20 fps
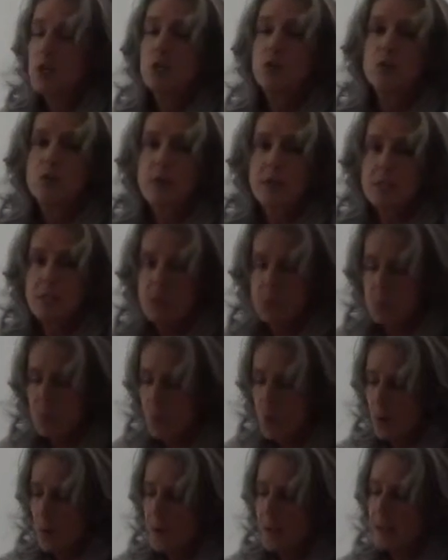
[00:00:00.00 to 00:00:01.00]

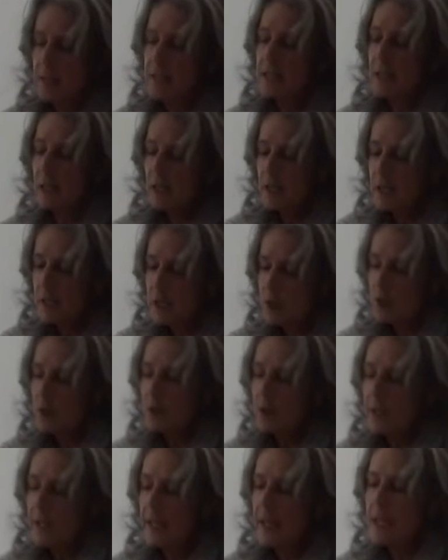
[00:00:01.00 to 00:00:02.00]
transported,
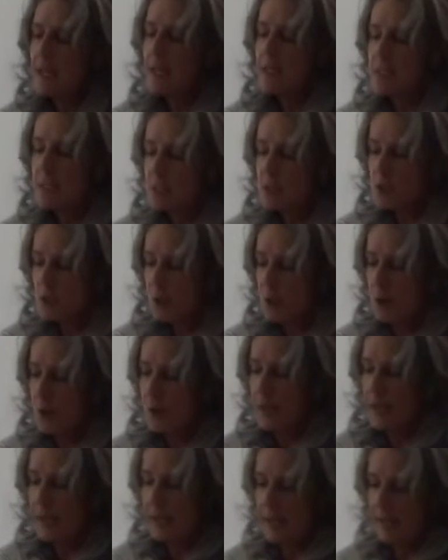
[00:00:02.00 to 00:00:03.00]
literally
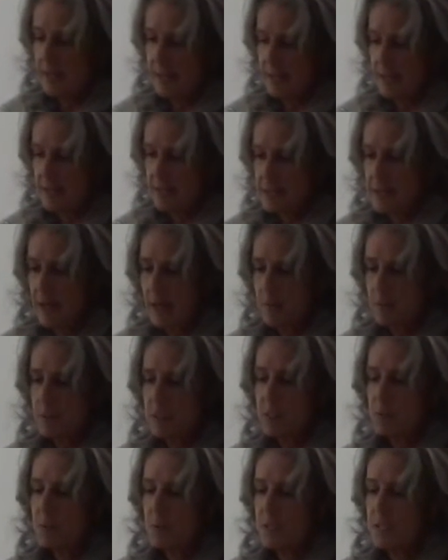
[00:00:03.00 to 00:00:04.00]
dislocated in time and
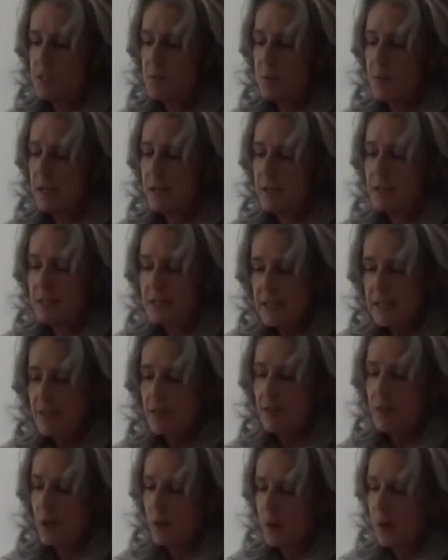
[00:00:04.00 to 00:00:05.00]
space, because
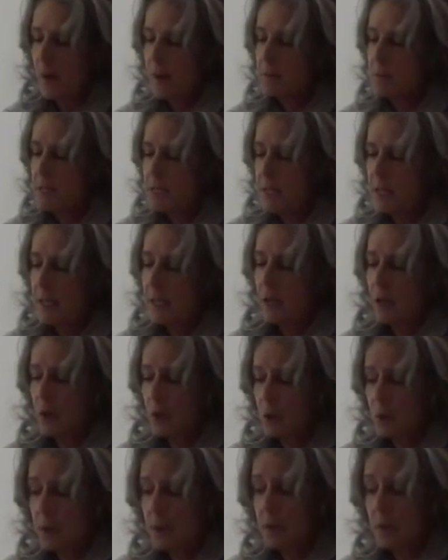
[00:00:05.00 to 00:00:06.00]
even though I'm sitting
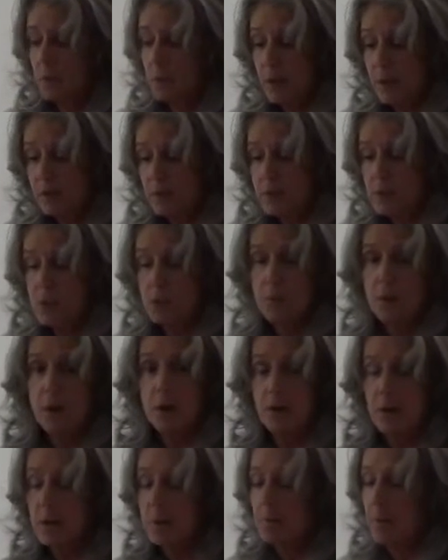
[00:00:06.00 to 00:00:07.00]
alone at the breakfast
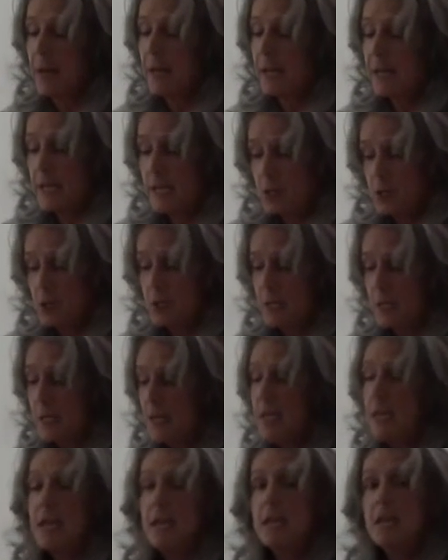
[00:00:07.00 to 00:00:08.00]
bar in my kitchen,
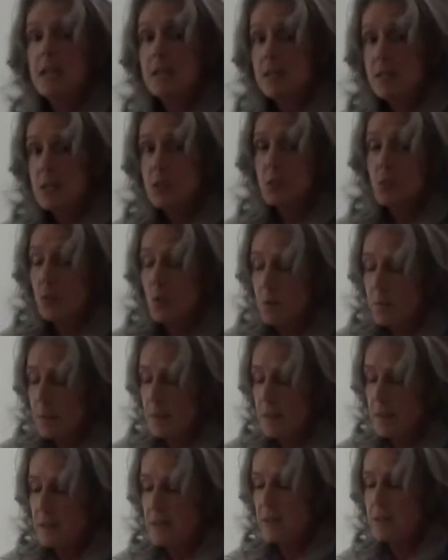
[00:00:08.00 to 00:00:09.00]
this
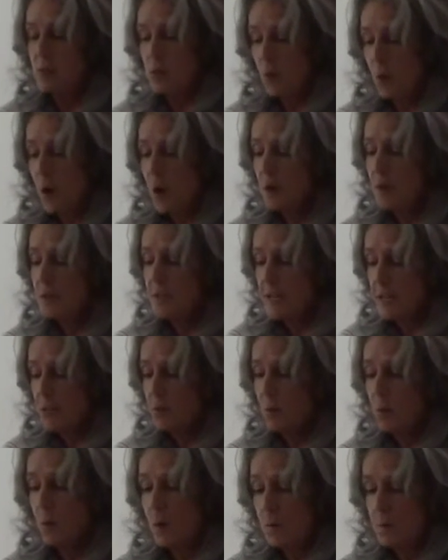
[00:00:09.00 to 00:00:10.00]
woman, this
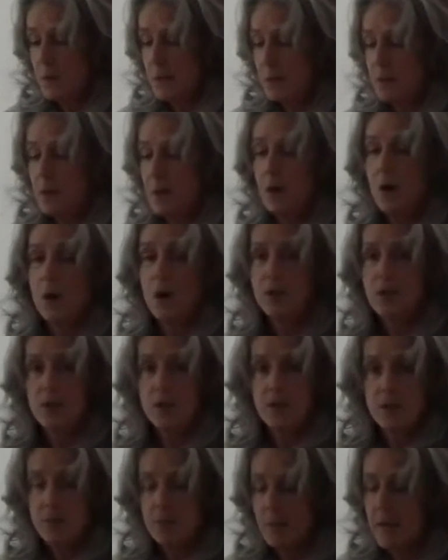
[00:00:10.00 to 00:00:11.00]
long-dead woman, the author
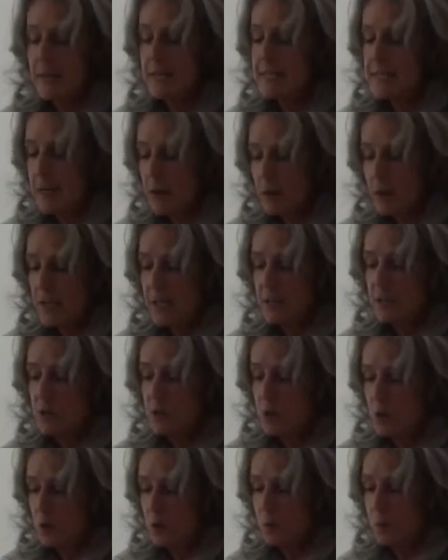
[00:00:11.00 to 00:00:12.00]
of my
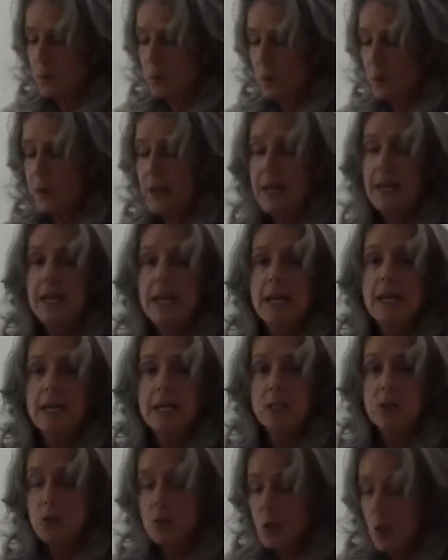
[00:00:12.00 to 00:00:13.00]
dowdiest cookbook,
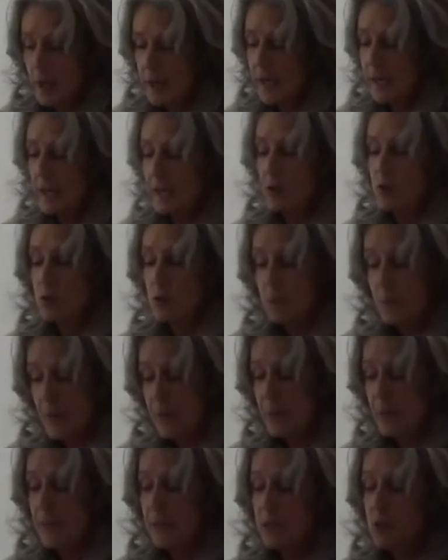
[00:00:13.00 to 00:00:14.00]
is talking
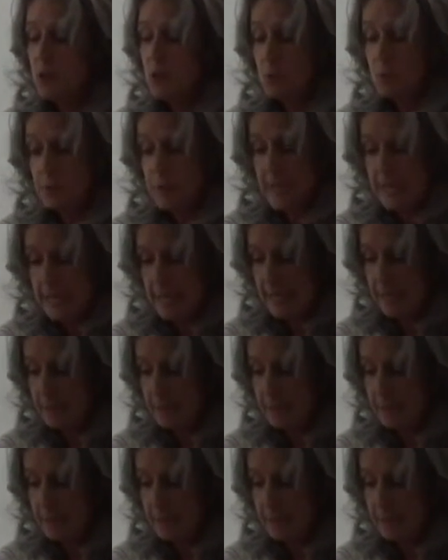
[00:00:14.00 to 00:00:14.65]
directly to me.